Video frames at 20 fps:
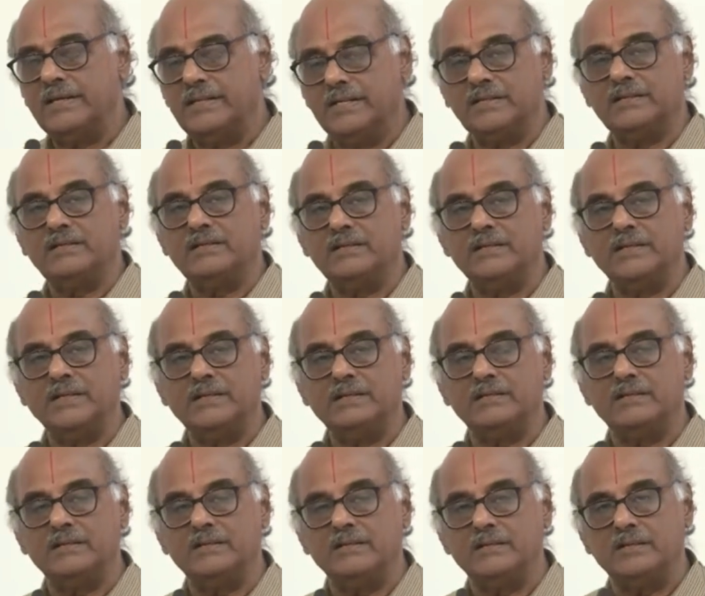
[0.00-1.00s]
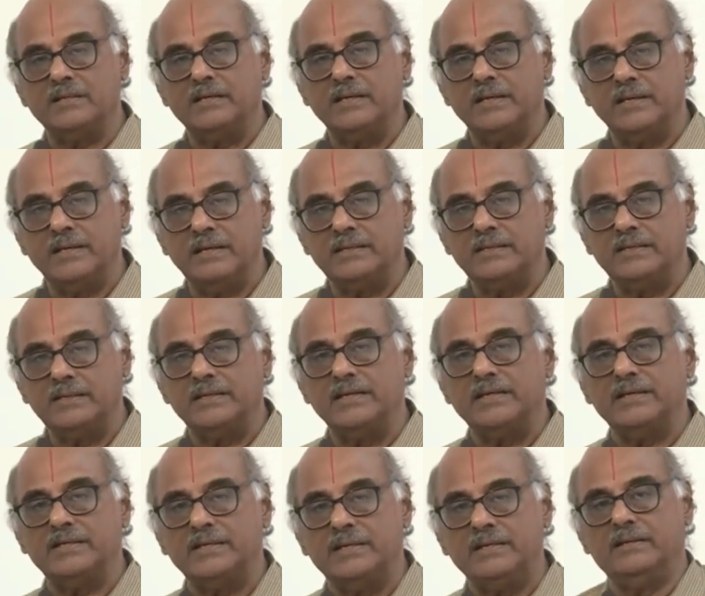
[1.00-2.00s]
Turnitin,
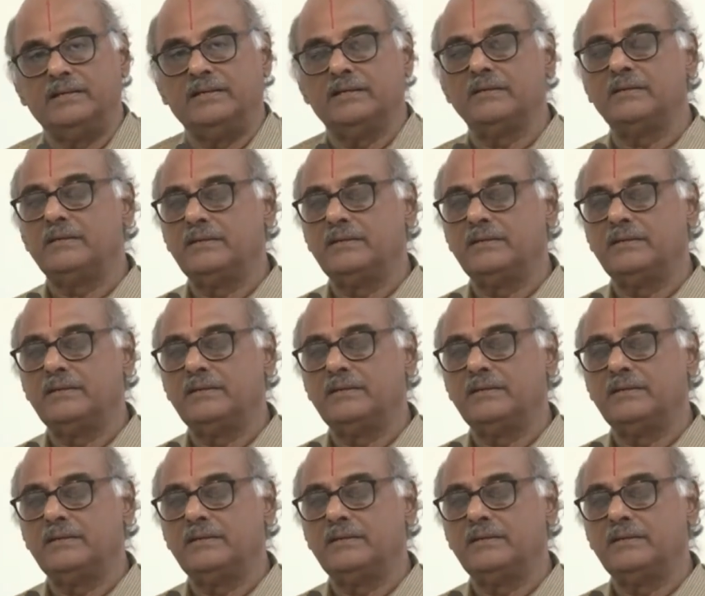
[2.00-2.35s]
Turnitin.